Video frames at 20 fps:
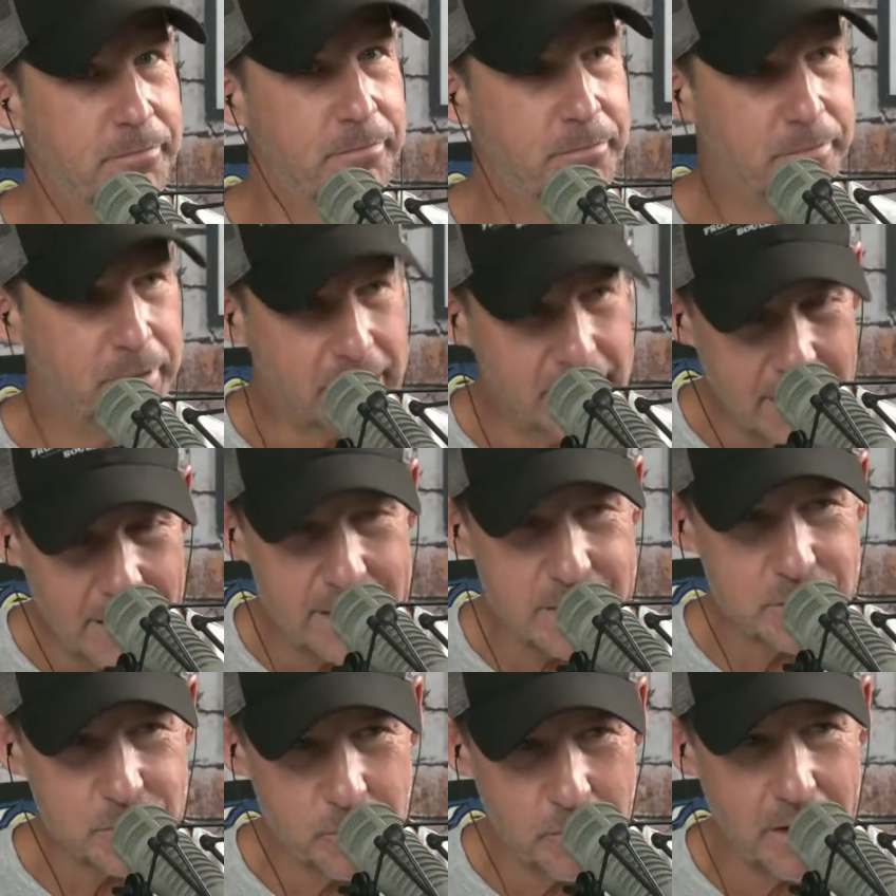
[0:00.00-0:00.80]
But
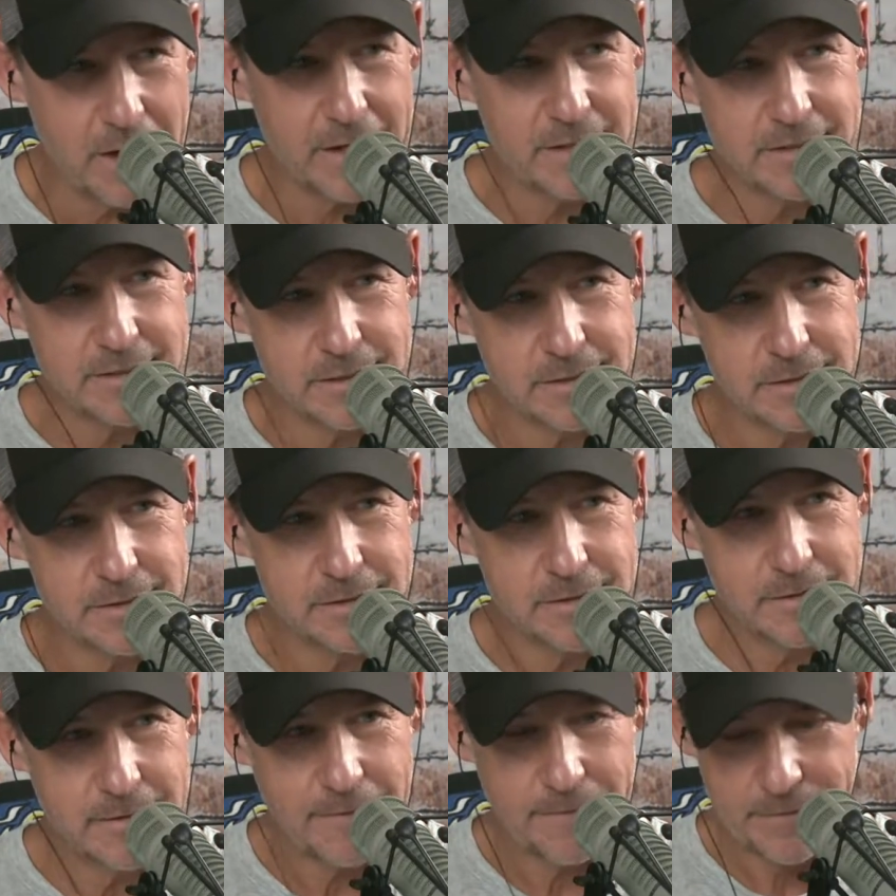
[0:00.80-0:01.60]
guess what?
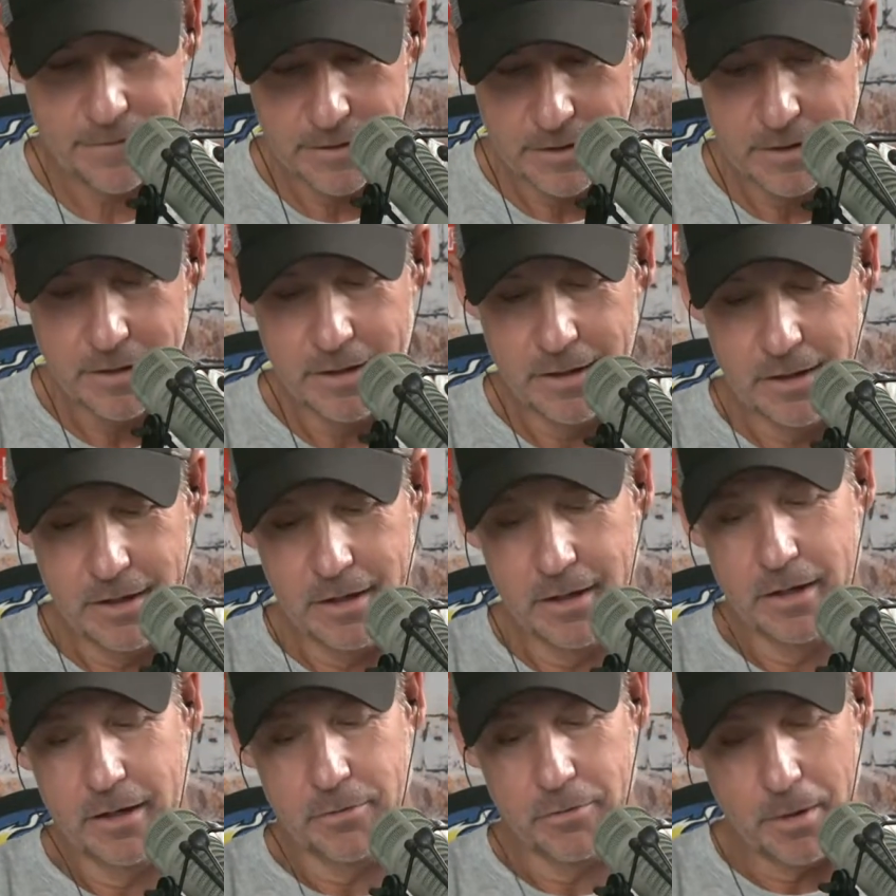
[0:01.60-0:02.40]

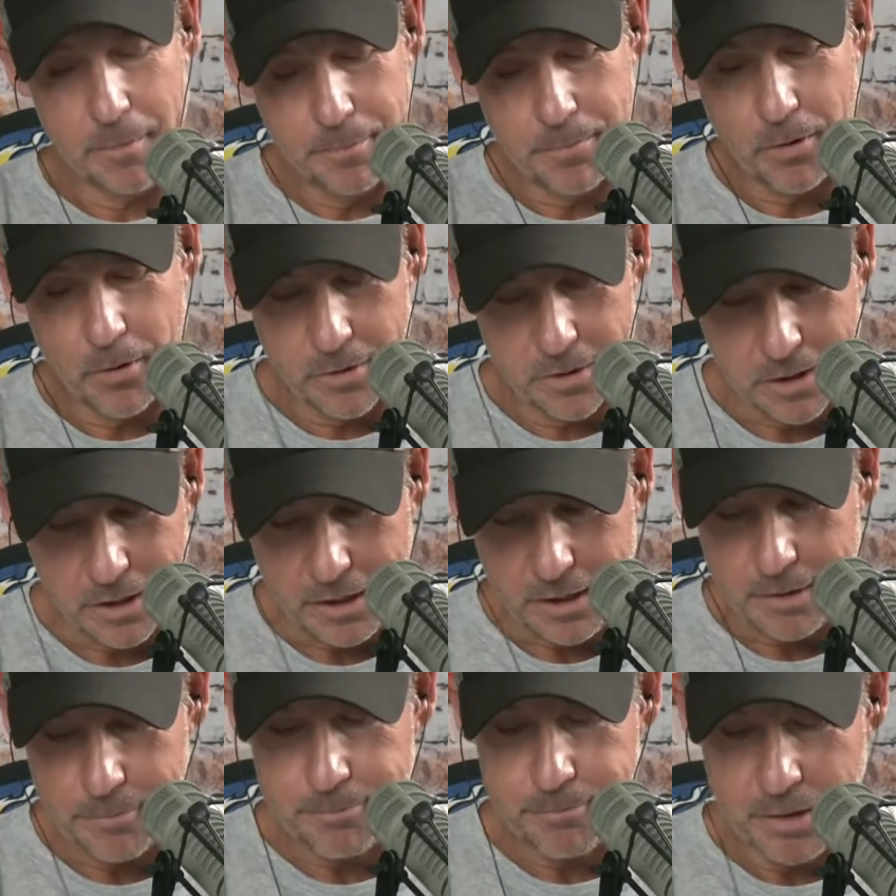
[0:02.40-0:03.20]

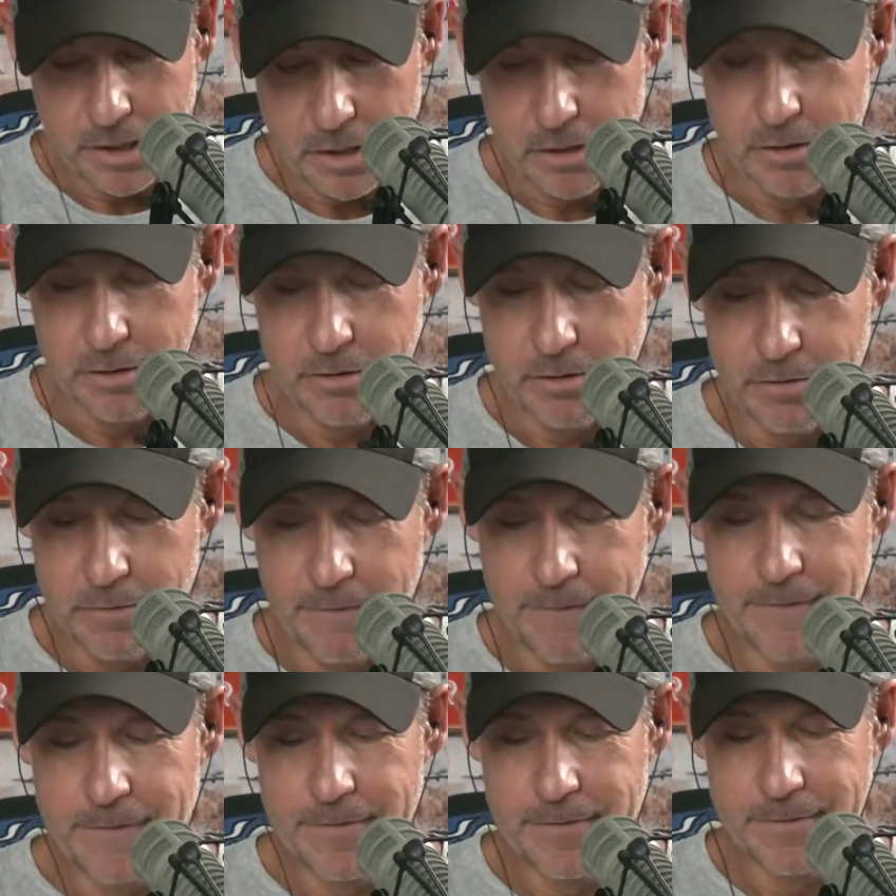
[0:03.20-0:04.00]
Reportedly, Bill...
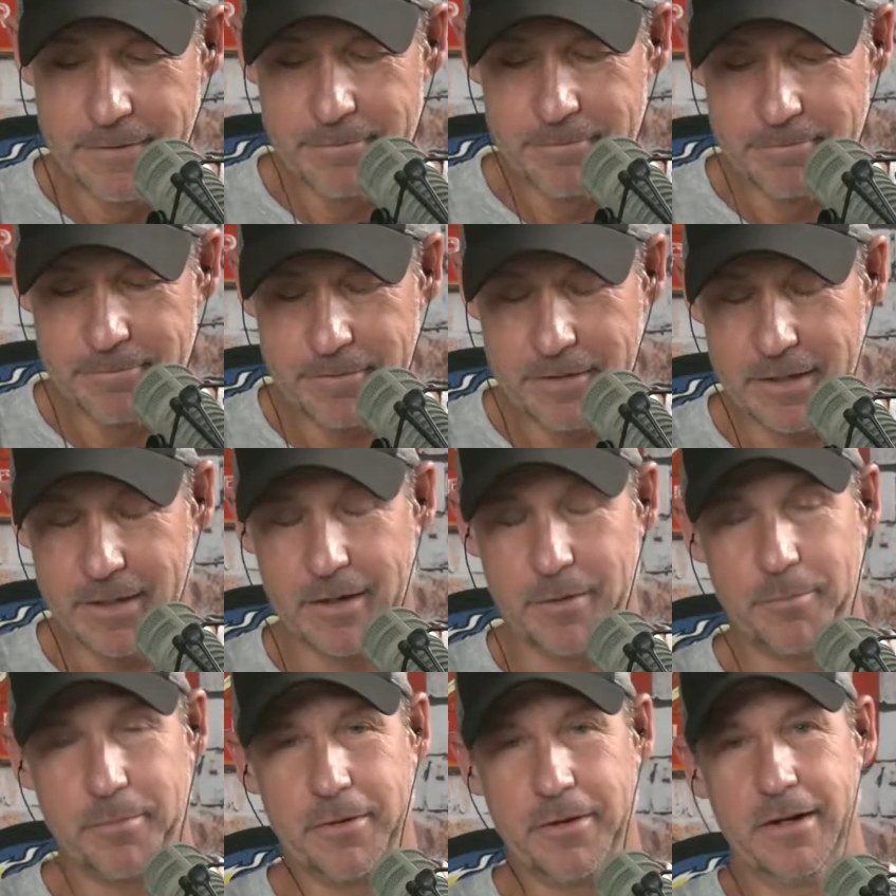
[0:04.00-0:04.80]
Oh,
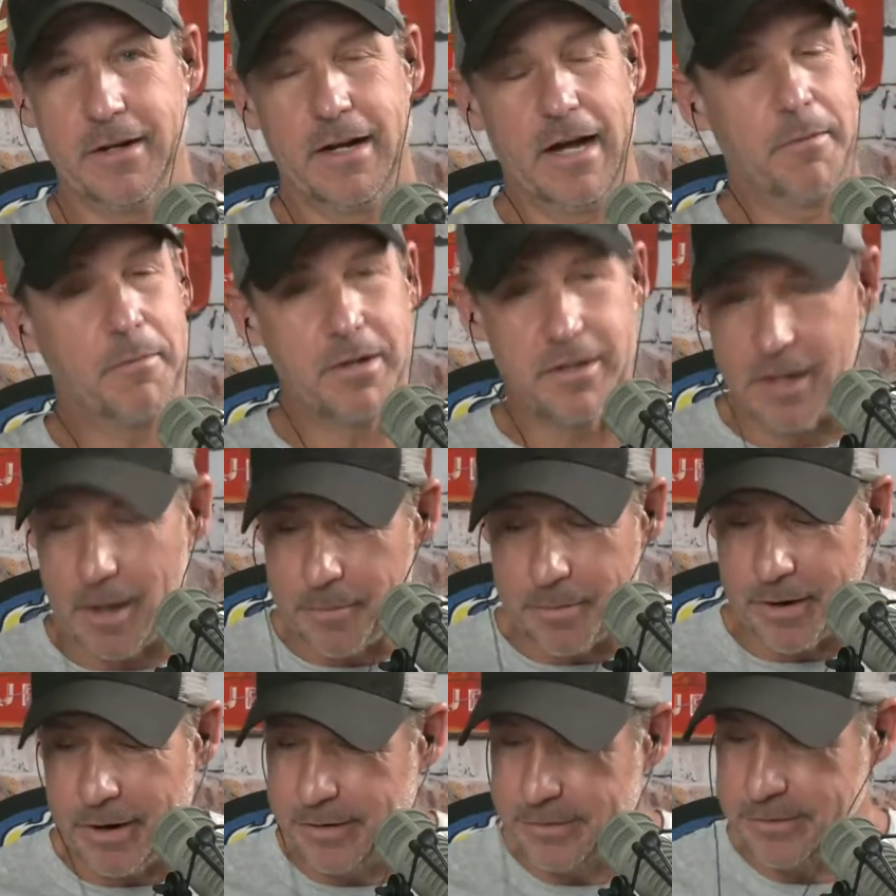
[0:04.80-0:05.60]
boy. I'm going to dump
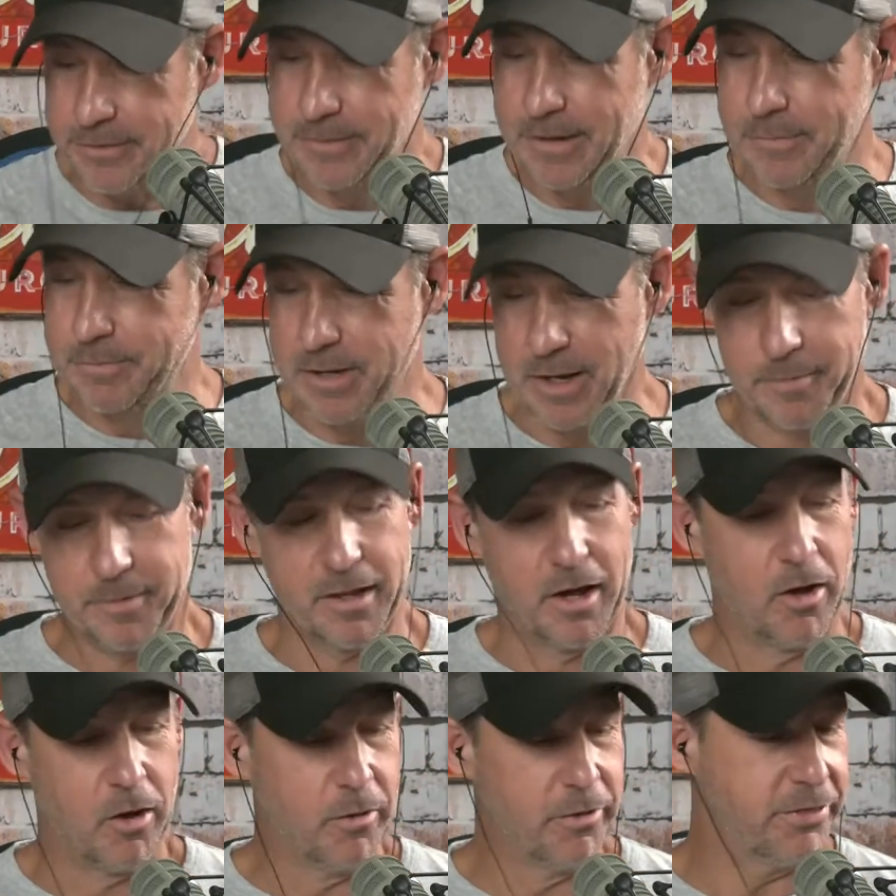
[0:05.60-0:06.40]
it on you. I'm dumping the
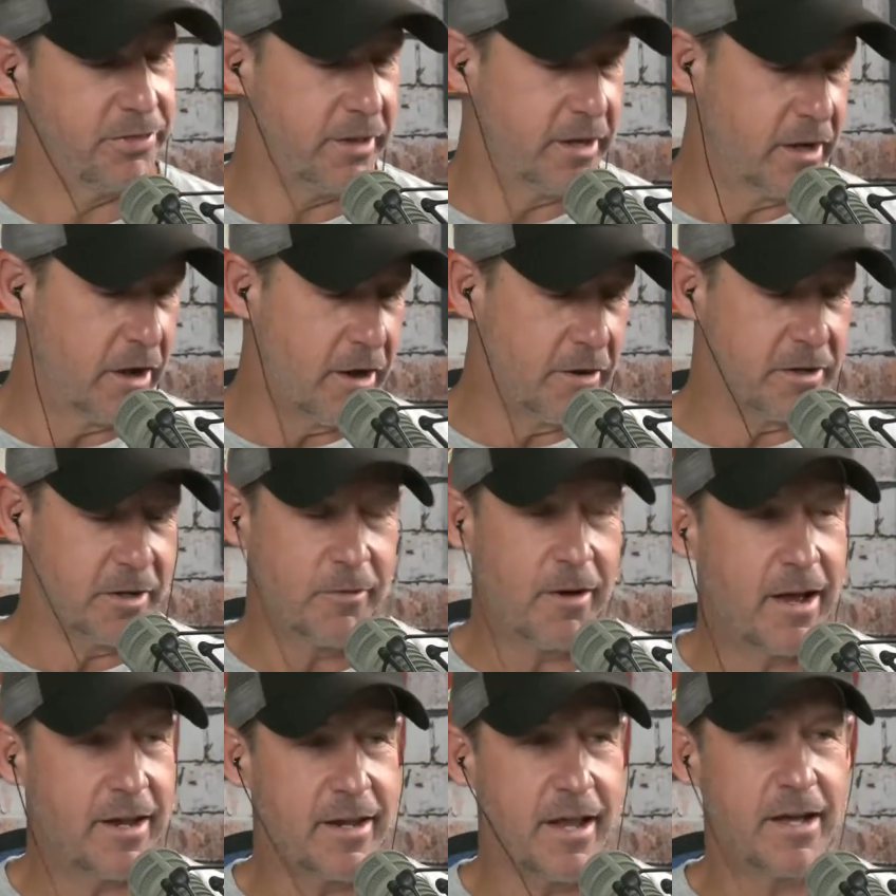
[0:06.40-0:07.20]
whole thing on you
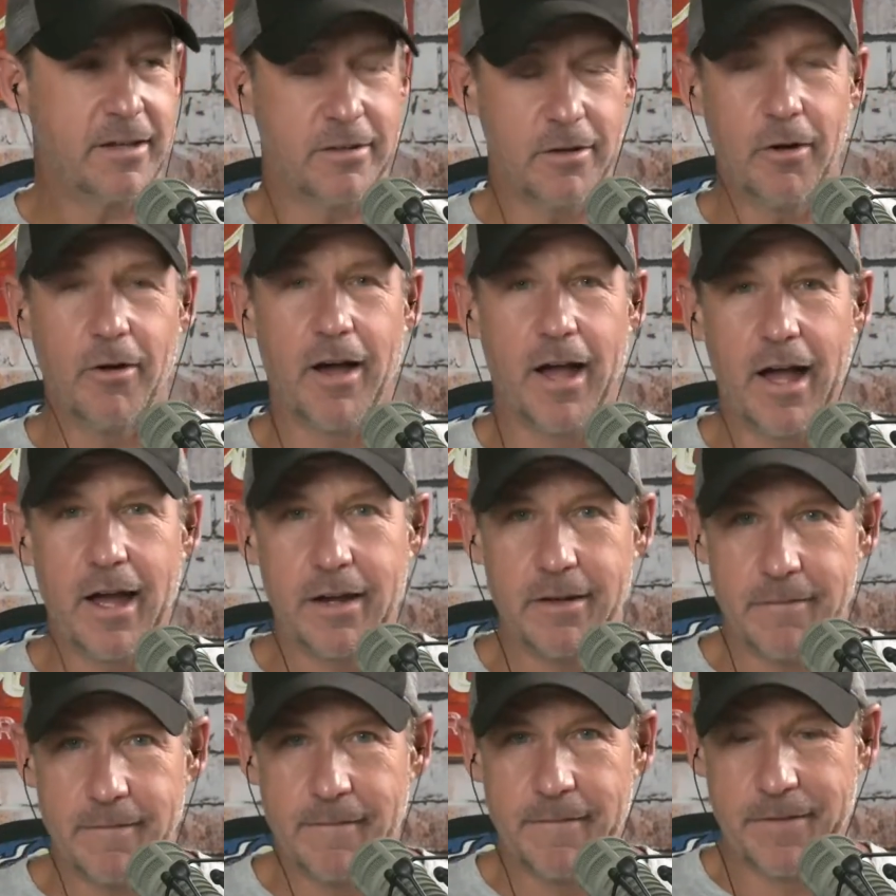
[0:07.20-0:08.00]
right now. You go
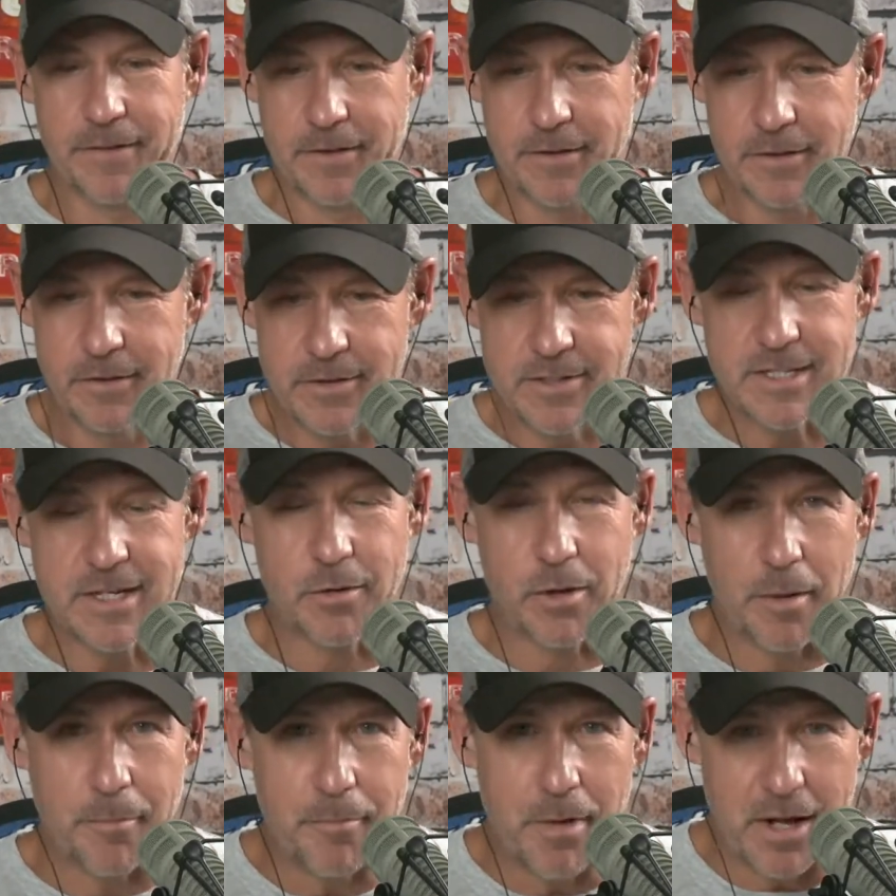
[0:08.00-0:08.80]
ahead. You see
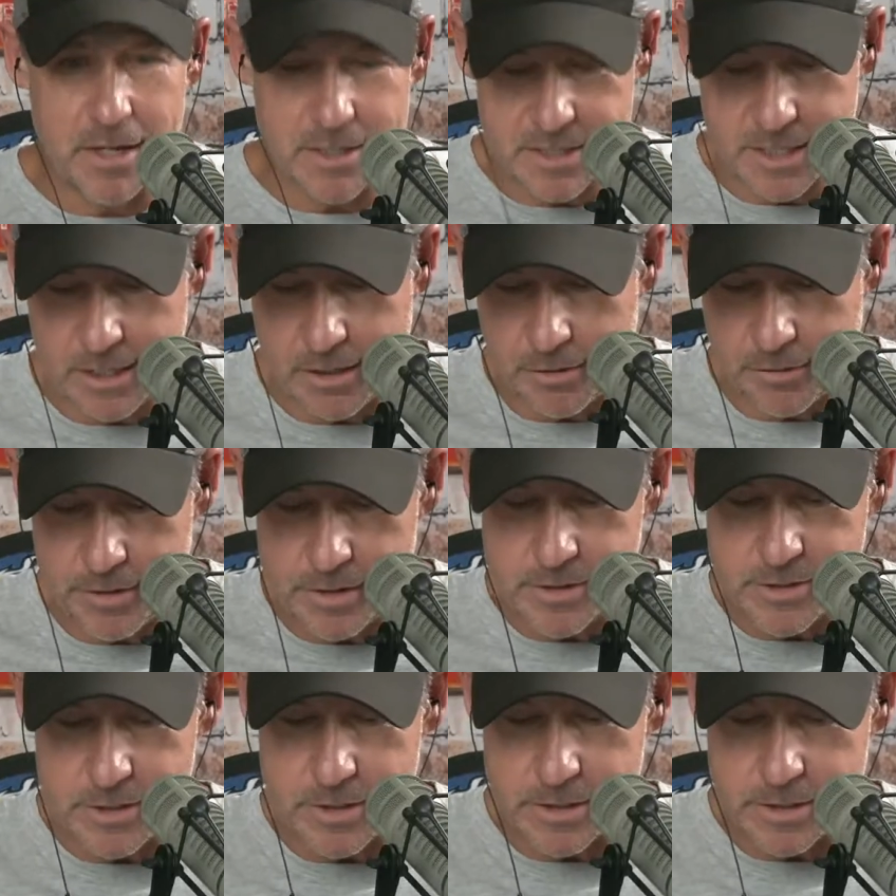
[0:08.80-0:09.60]
what a buzzkill
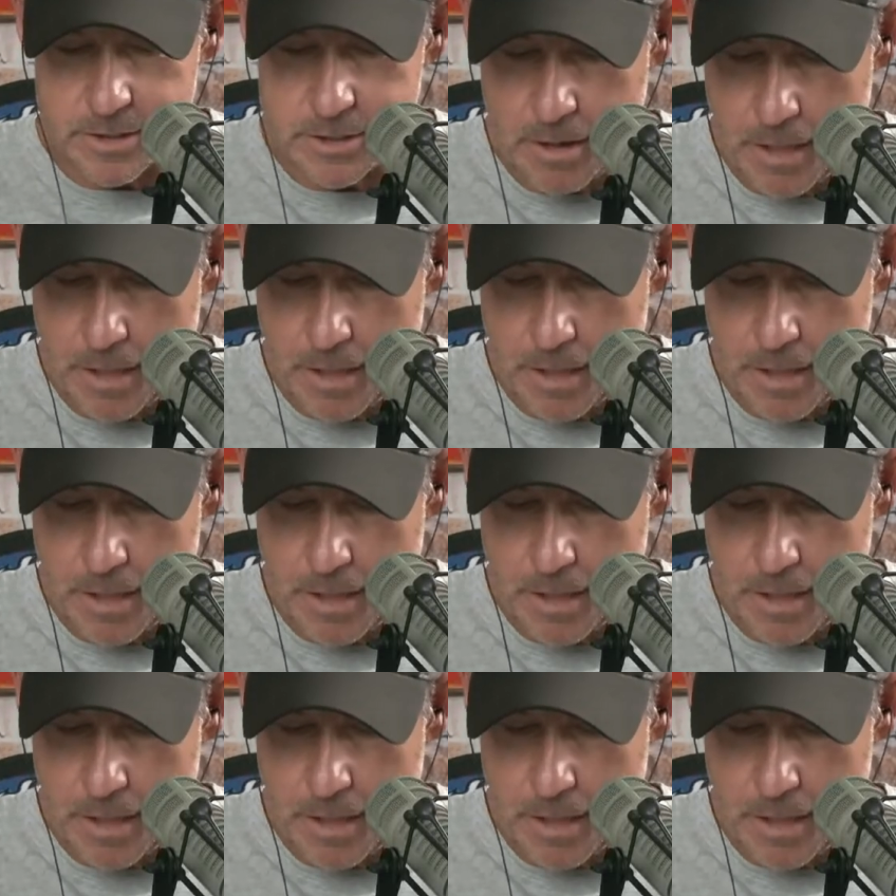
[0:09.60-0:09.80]
this is.